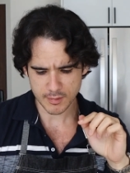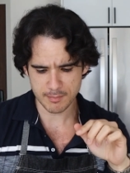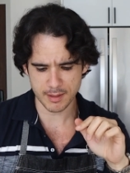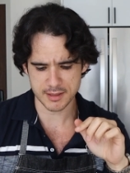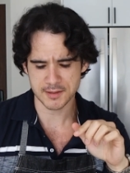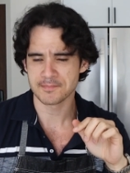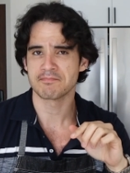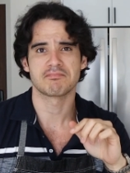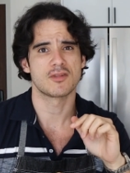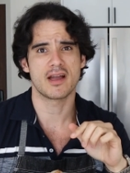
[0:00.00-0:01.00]
But
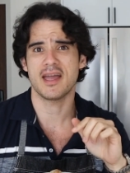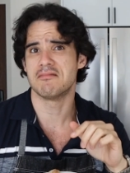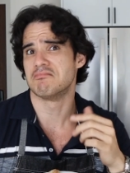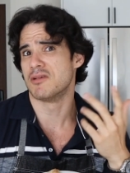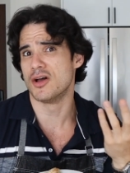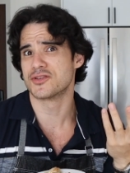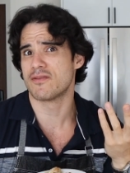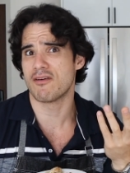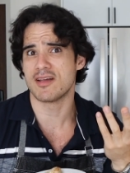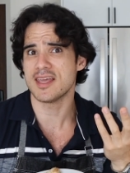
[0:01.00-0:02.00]
again, also
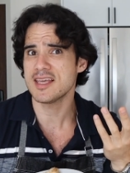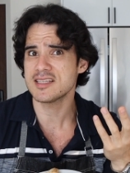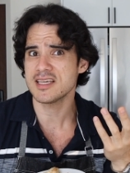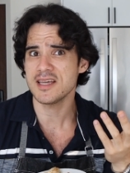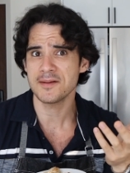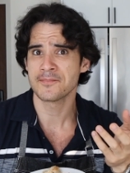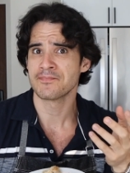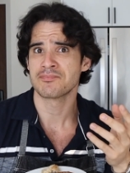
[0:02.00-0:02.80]
very easy.